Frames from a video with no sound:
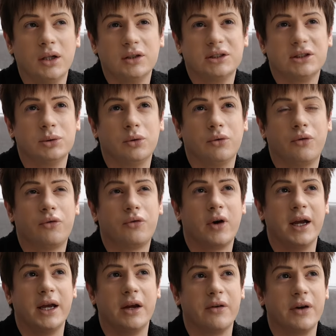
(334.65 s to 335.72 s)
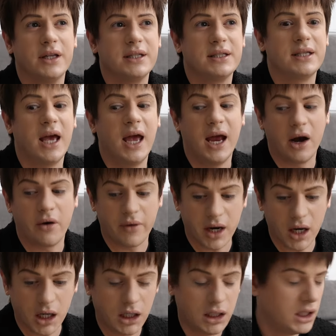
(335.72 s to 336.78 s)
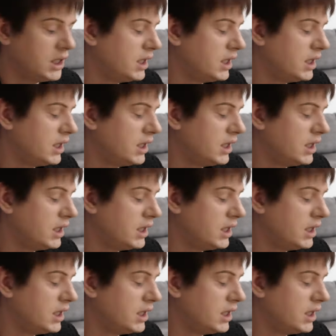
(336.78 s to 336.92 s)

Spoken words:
sort of fragrance area